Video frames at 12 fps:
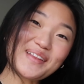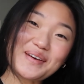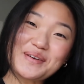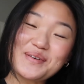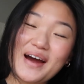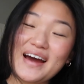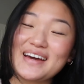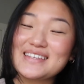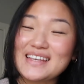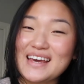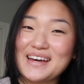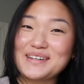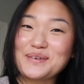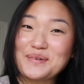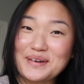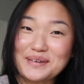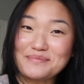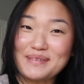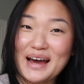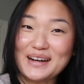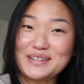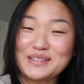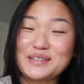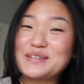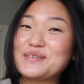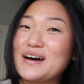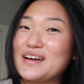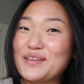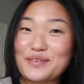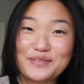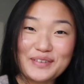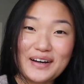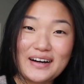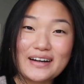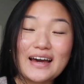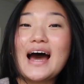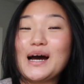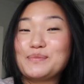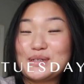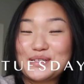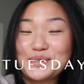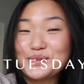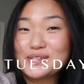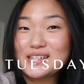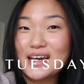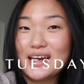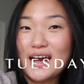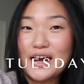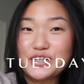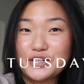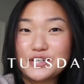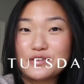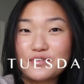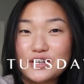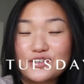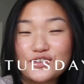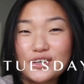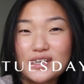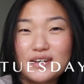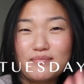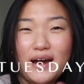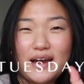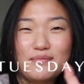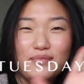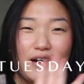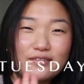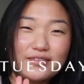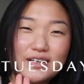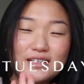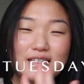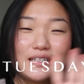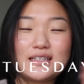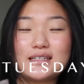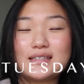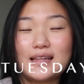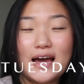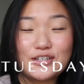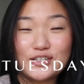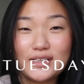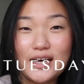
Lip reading: Hello you guys, and welcome back to another vlog. Happy Tuesday. I just finished eating my breakfast /